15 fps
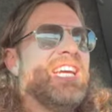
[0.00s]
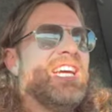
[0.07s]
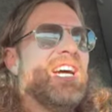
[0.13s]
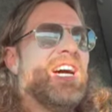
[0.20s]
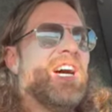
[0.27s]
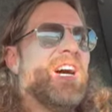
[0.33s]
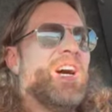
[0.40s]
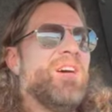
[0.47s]

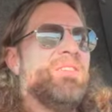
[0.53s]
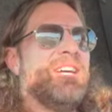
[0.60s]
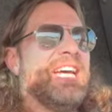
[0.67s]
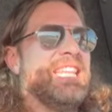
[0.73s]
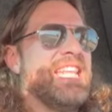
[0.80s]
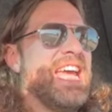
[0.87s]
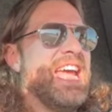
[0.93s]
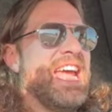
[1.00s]

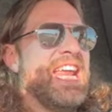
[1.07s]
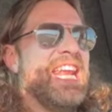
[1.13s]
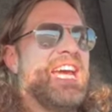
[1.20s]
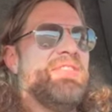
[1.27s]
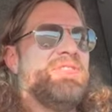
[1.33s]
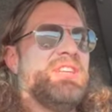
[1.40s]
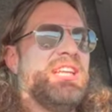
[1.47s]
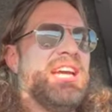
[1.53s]
And then
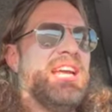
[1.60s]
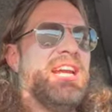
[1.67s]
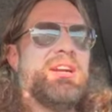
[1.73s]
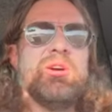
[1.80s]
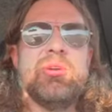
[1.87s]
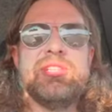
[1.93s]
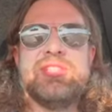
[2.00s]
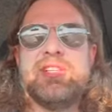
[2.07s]
after that, I
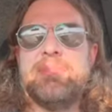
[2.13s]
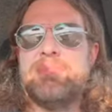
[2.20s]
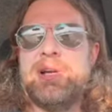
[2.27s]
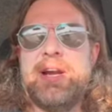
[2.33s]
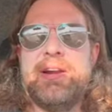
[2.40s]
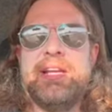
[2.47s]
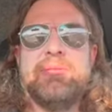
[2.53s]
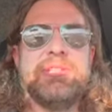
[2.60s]
go to Sun
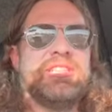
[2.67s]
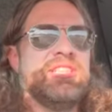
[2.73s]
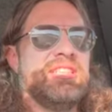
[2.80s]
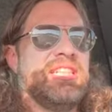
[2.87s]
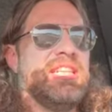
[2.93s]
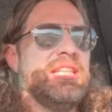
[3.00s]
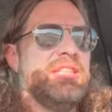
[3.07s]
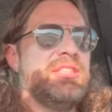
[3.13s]
Prairie, which is
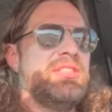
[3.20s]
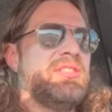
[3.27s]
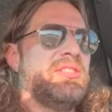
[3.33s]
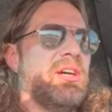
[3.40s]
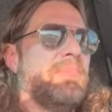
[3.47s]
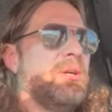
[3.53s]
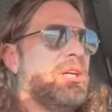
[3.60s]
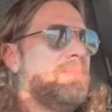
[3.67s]
an east
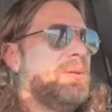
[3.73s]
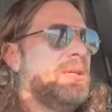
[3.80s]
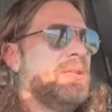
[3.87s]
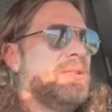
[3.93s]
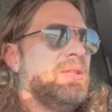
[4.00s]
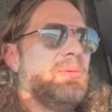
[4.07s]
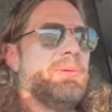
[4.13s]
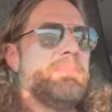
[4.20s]
suburb,
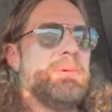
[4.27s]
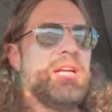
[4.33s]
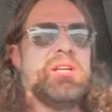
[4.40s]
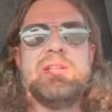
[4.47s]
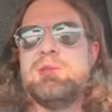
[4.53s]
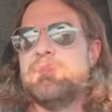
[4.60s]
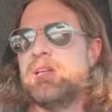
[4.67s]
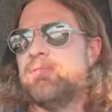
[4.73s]
a little bit bigger
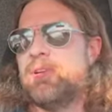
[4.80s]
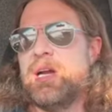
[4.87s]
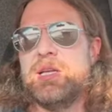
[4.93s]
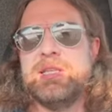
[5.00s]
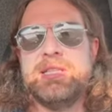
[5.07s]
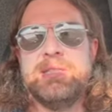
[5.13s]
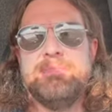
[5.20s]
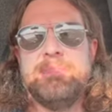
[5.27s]
than
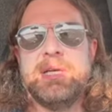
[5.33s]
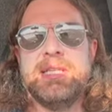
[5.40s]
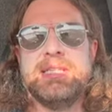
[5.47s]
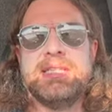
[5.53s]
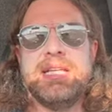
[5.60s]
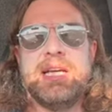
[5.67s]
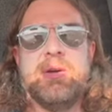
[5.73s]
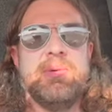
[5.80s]
McFarland,
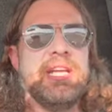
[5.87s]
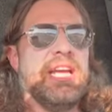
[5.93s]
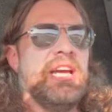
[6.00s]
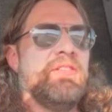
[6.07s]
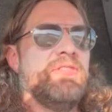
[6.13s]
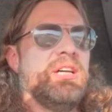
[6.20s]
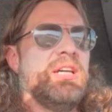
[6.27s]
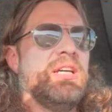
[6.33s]
but we
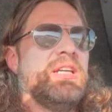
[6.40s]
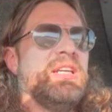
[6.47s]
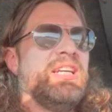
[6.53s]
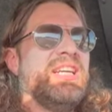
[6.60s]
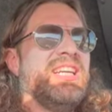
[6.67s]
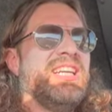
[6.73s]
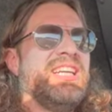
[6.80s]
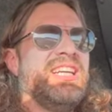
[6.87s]
have a
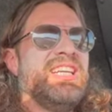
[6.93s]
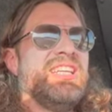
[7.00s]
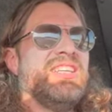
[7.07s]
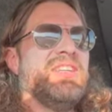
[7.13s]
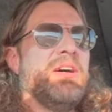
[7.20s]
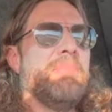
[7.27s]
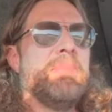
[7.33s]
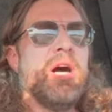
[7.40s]

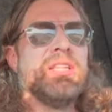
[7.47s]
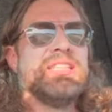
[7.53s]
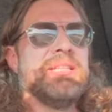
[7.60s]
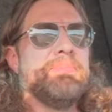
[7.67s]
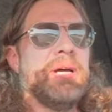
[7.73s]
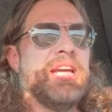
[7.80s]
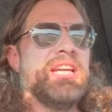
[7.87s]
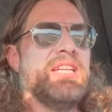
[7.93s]

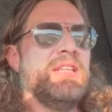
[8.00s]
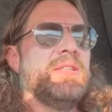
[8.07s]
multi-bike